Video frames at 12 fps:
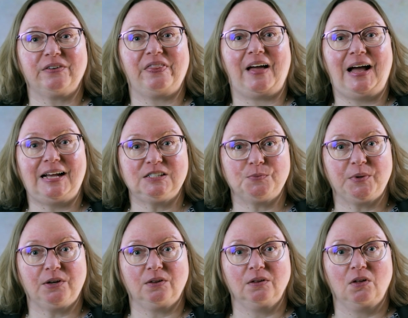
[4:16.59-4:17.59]
are in the
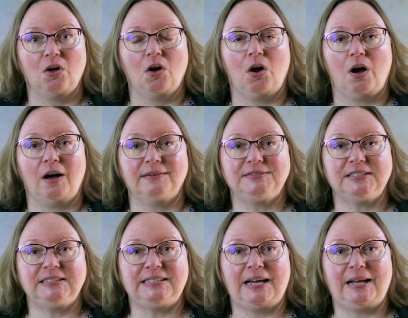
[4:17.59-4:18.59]
hospital,
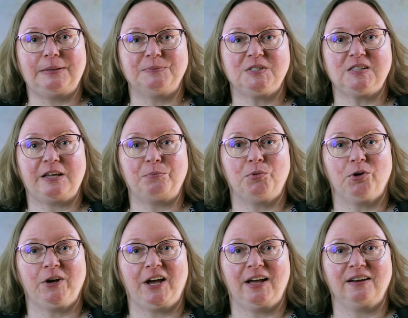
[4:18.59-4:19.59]
oftentimes they
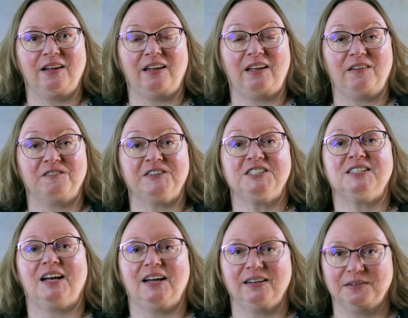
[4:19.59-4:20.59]
put on a
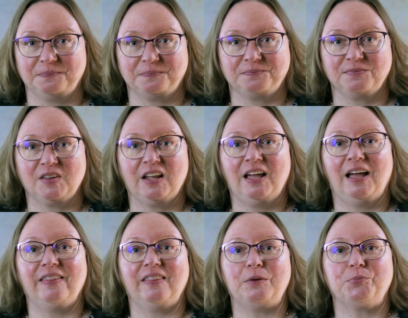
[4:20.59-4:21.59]
facade
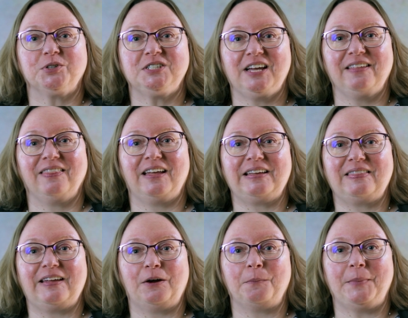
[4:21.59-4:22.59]
and they pretend like
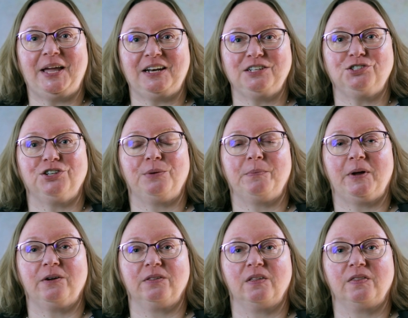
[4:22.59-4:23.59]
they are managing
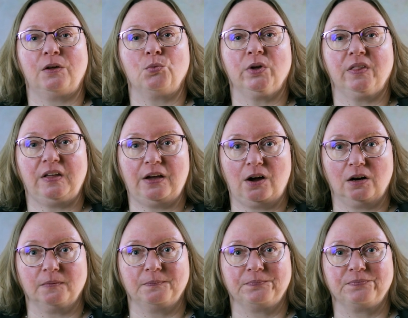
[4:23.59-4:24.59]
better than they really
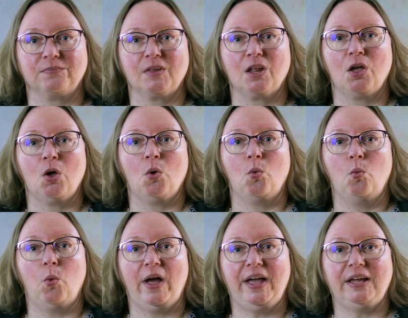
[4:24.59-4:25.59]
are.
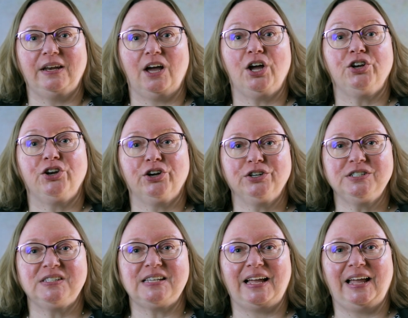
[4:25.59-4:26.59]
When a
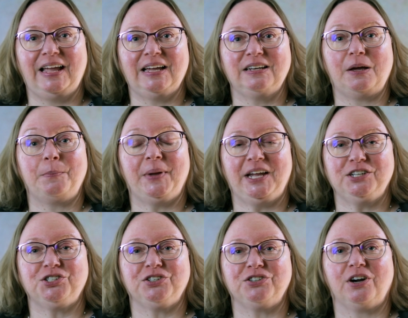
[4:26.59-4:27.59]
nurse and a
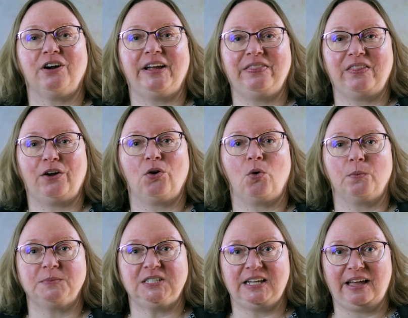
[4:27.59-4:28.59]
patient are in their
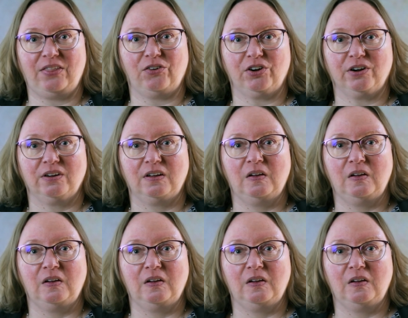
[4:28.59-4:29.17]
home together,